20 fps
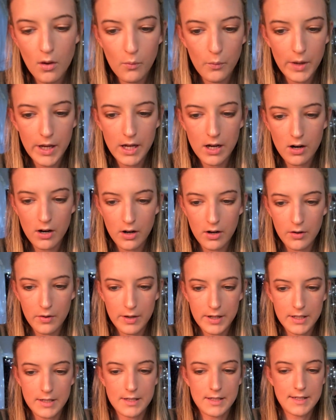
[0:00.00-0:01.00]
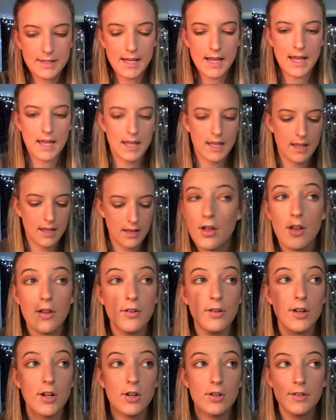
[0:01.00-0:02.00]
we are going to take a
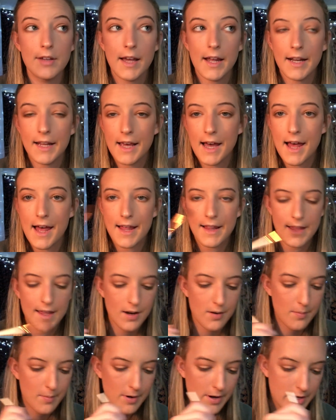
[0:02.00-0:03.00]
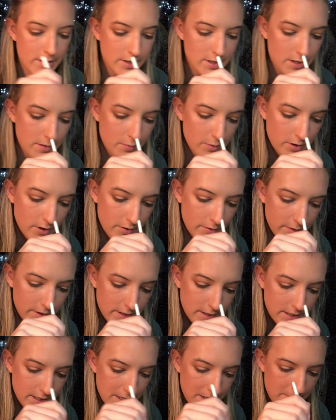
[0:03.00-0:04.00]
little tiny highlighter brush and we're going
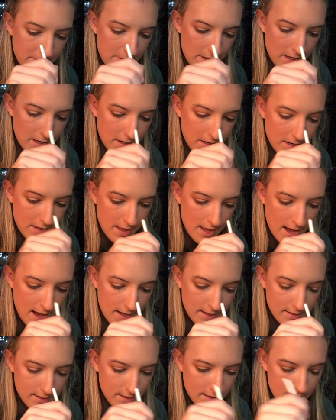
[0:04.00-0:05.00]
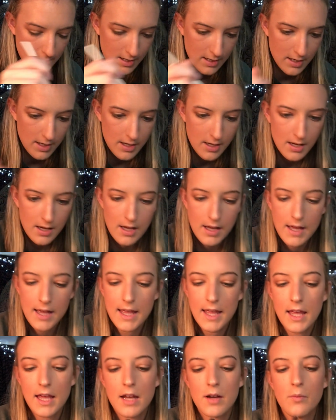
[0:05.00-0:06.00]
to dip into that.
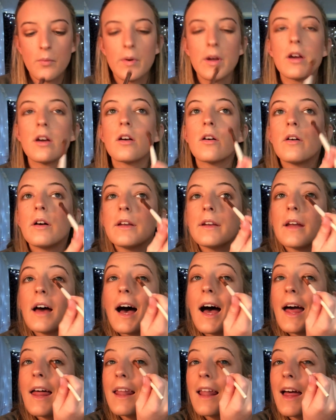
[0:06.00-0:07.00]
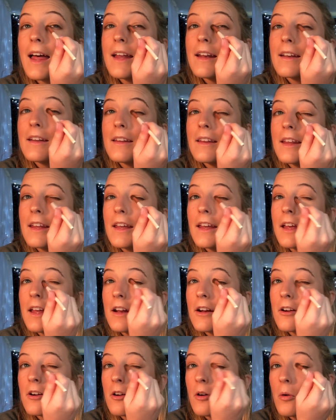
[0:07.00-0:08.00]
And we are going to highlight the
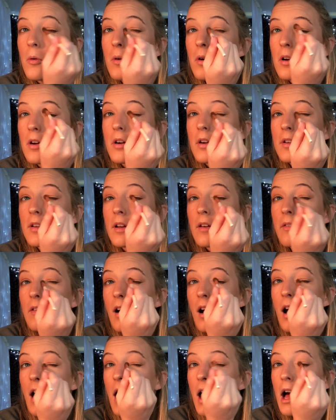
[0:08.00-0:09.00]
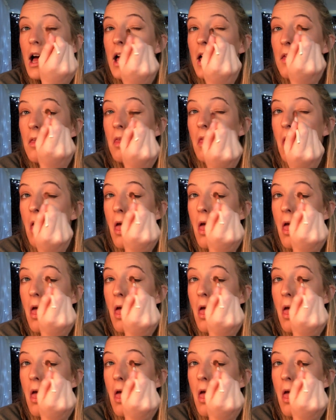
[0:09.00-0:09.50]
inner corners of our eyes.